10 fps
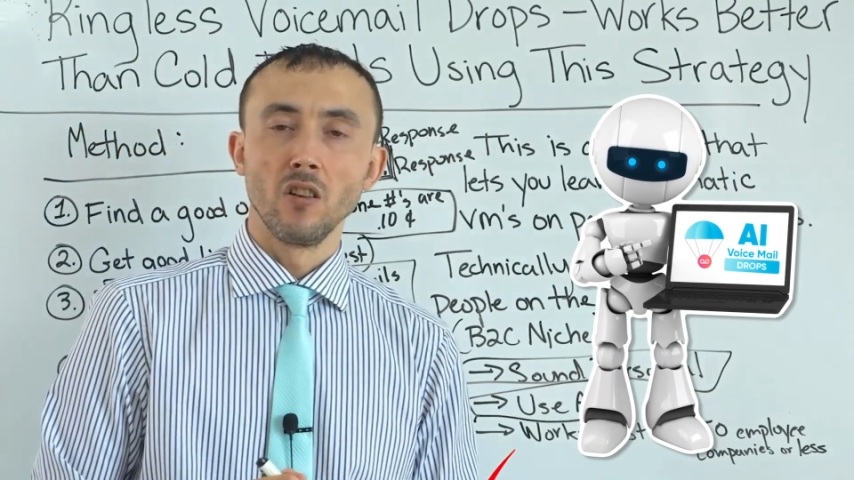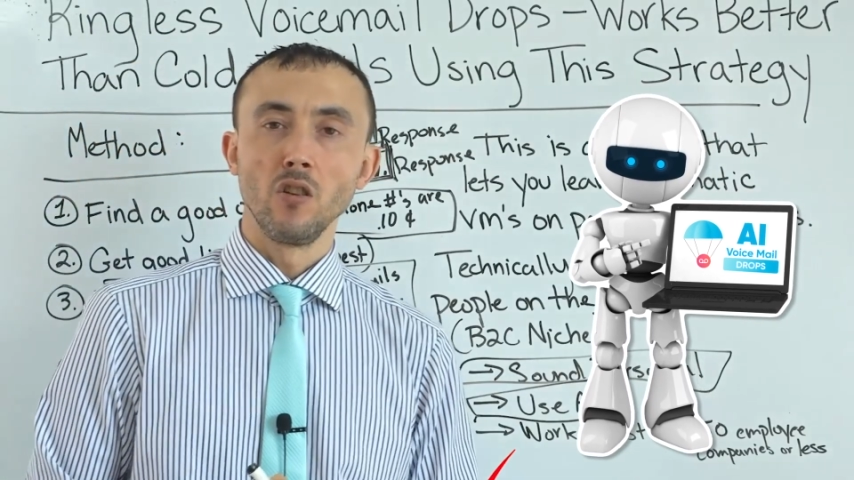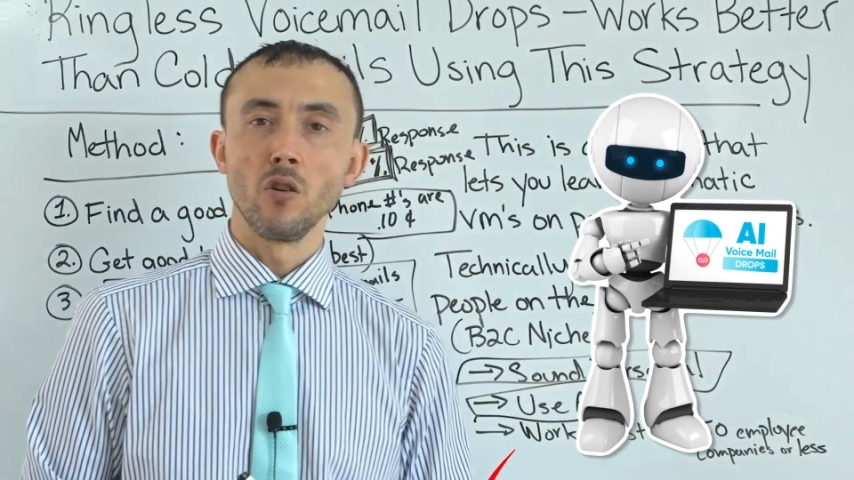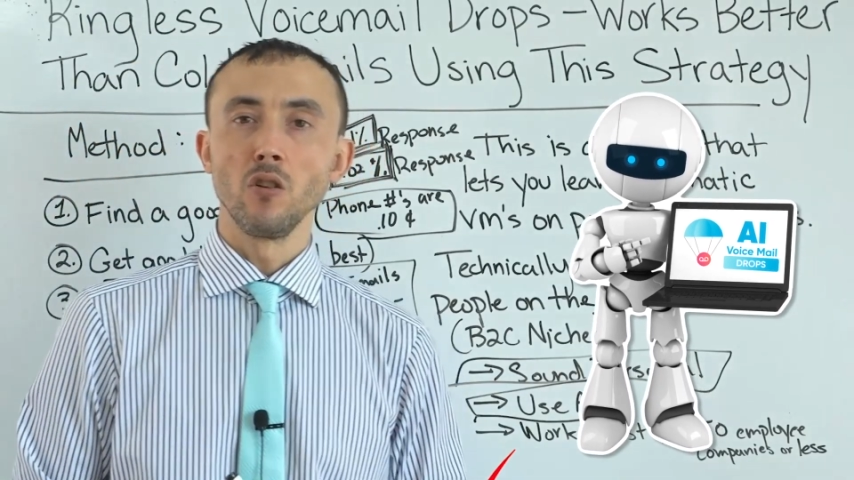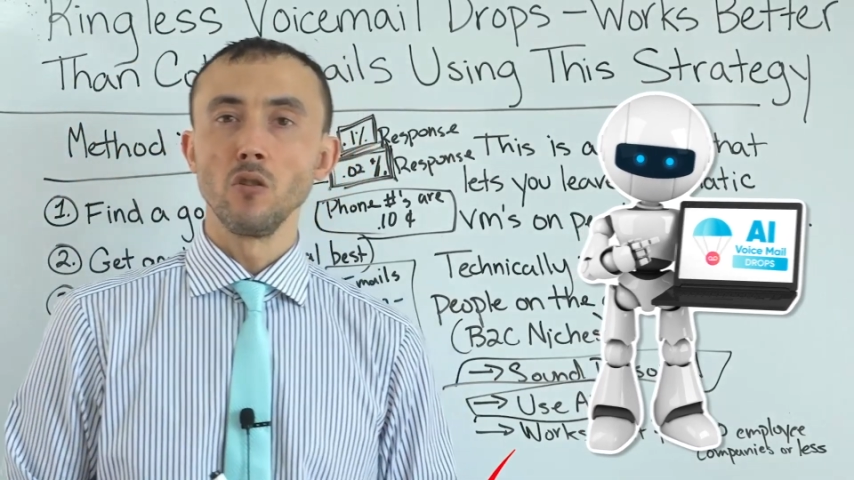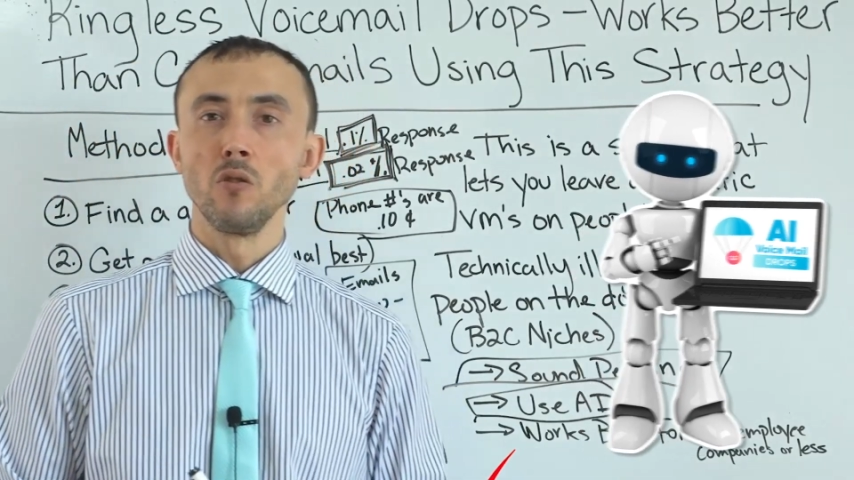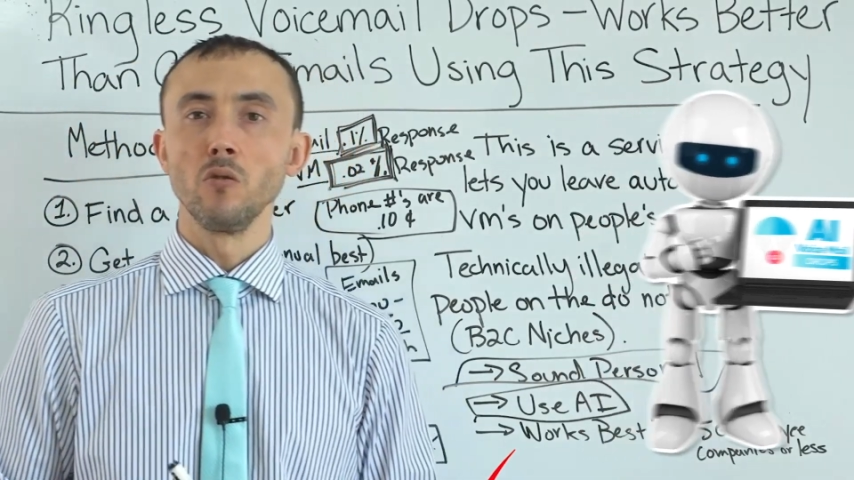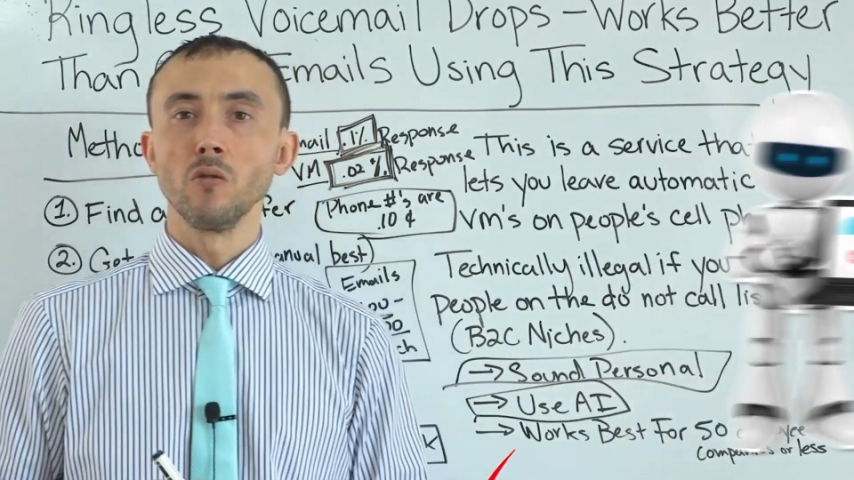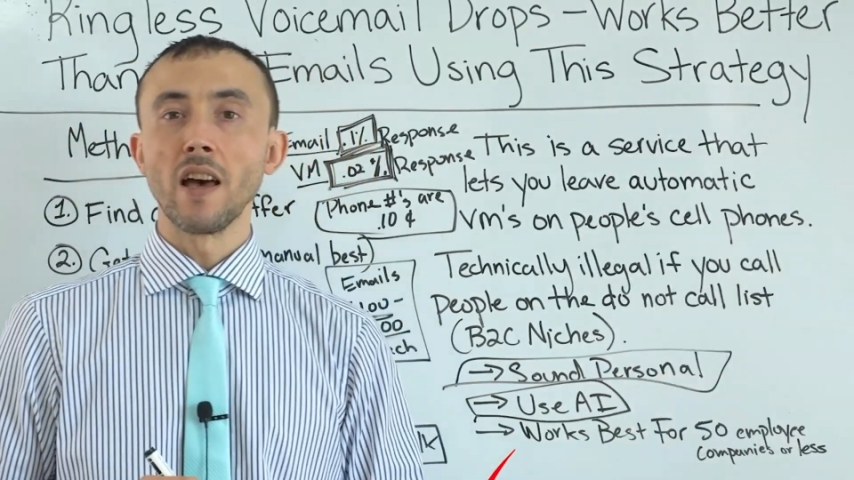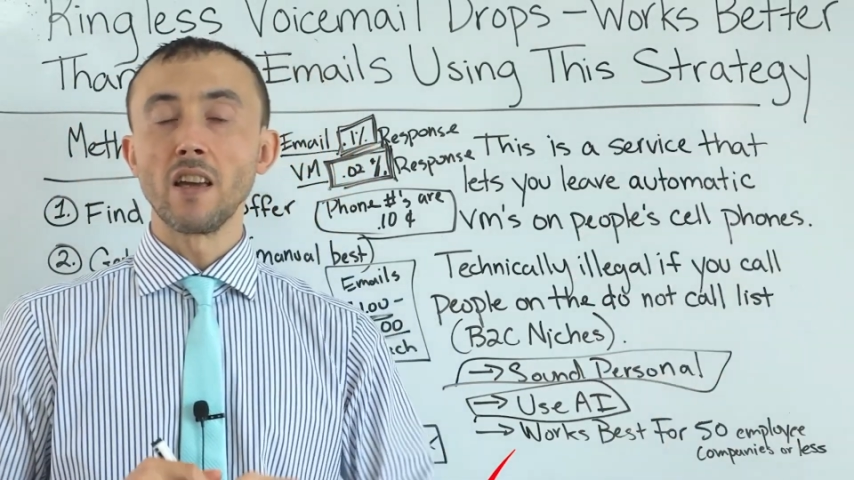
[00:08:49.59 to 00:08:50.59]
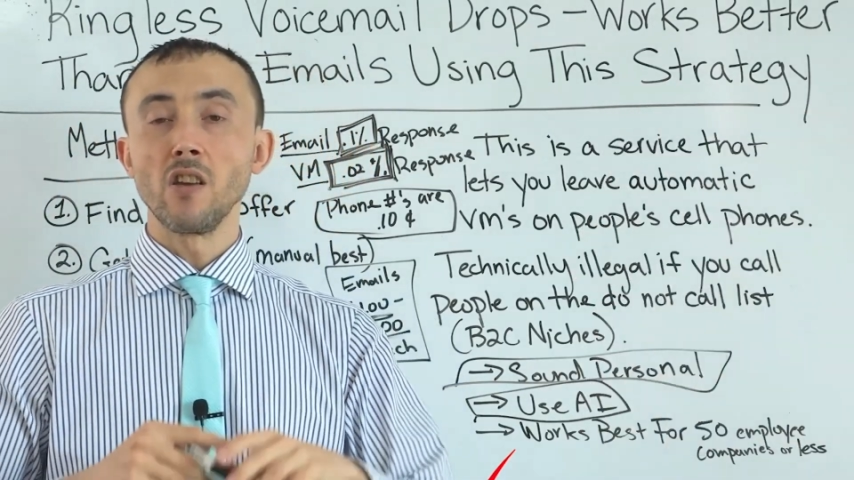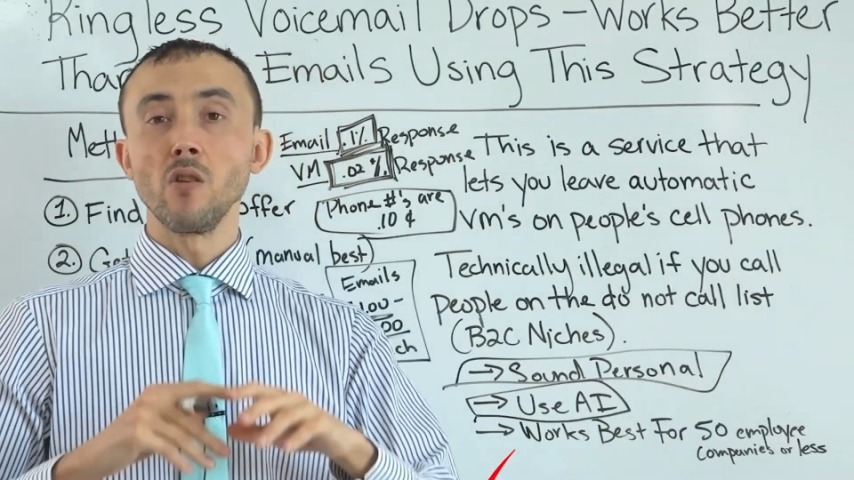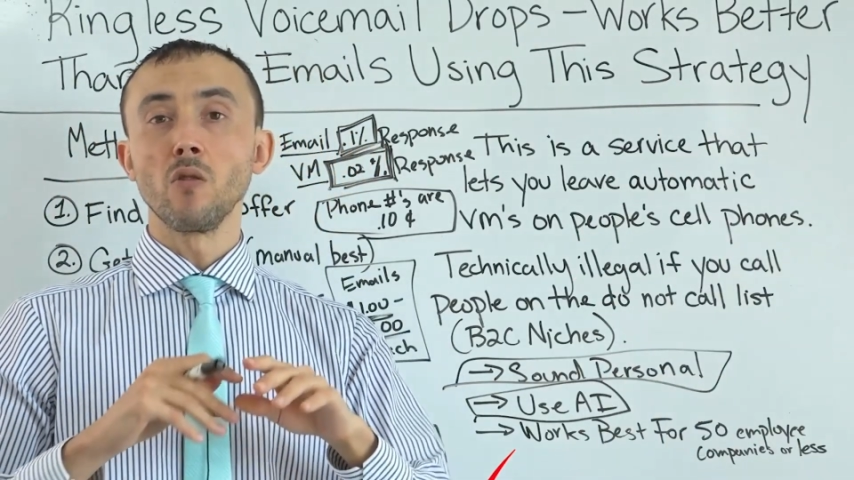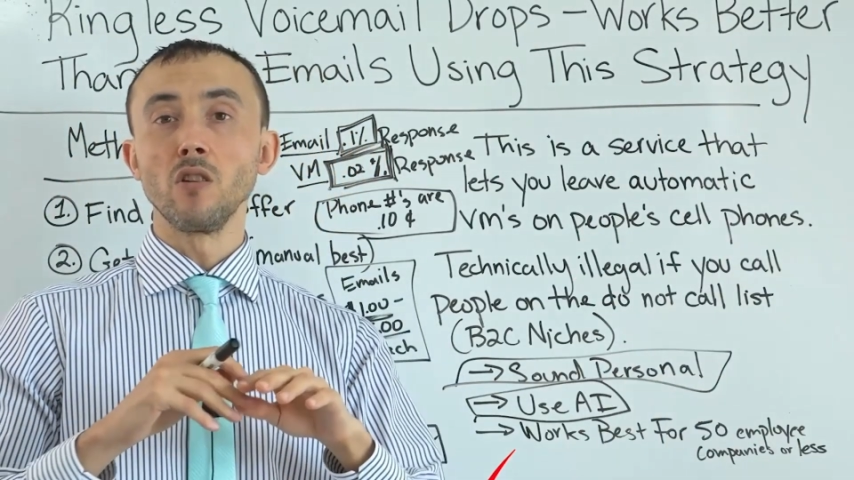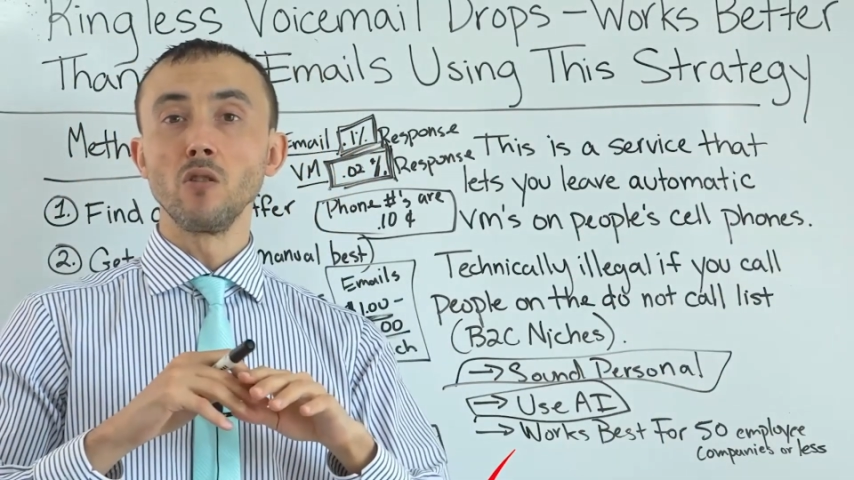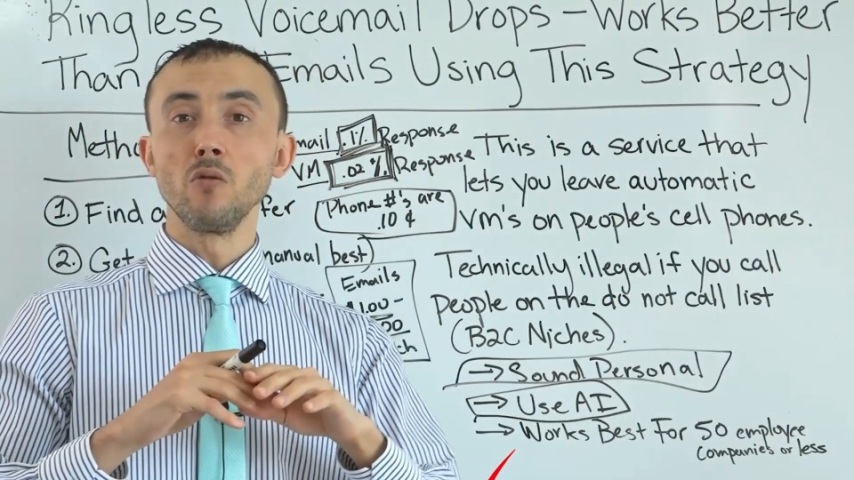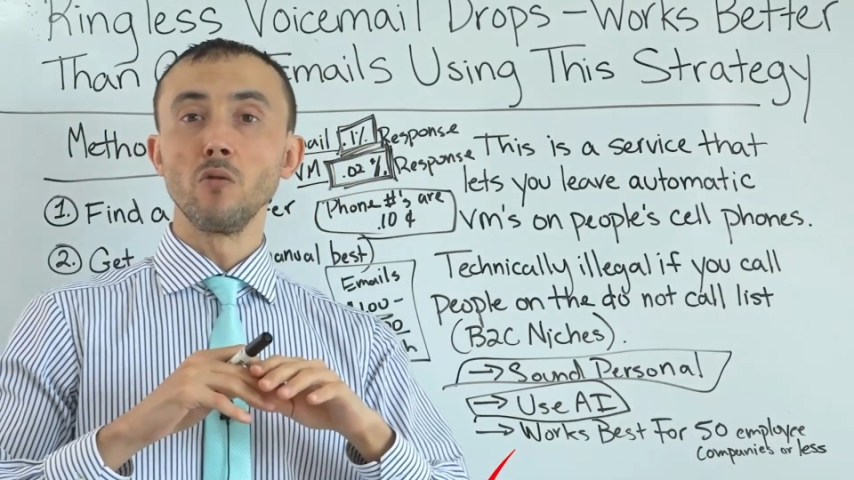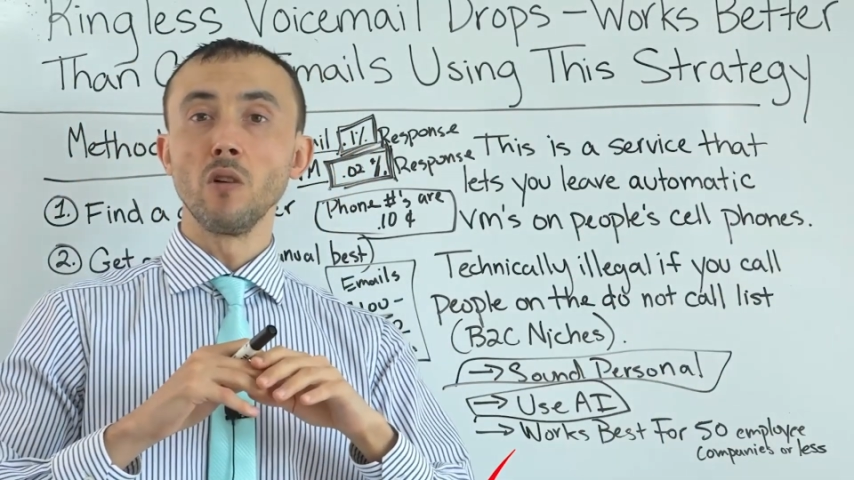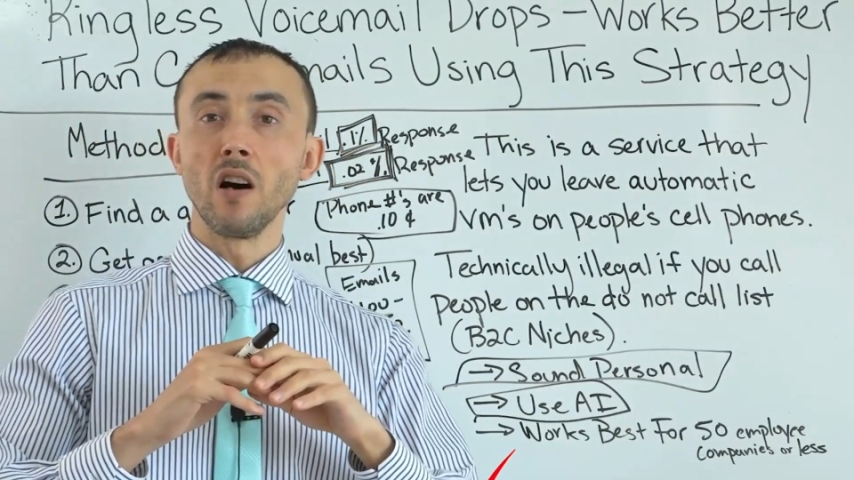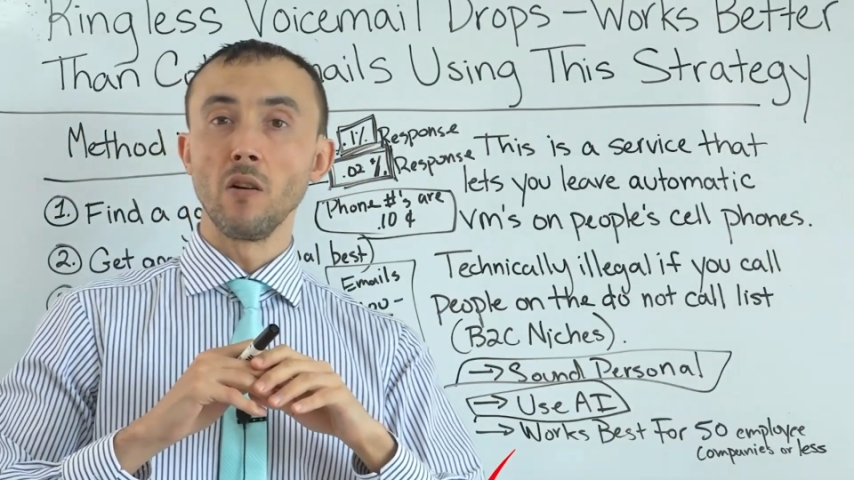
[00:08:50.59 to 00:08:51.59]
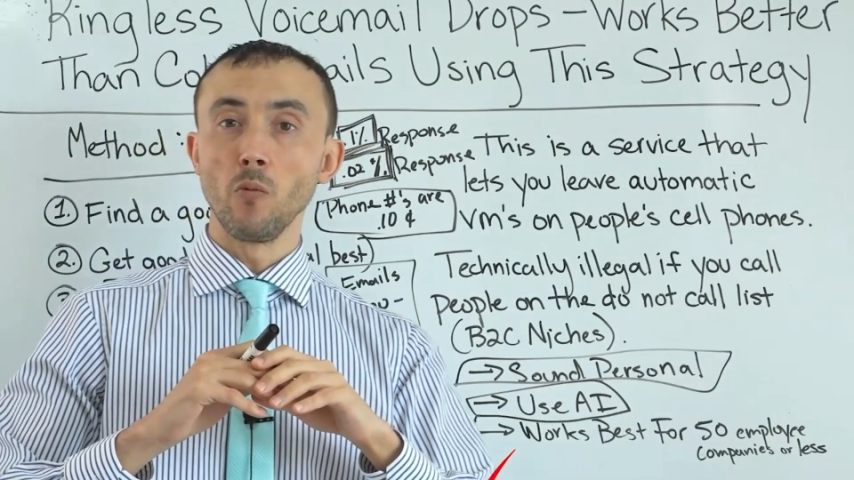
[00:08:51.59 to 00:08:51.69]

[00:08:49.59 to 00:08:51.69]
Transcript: You can do like you can do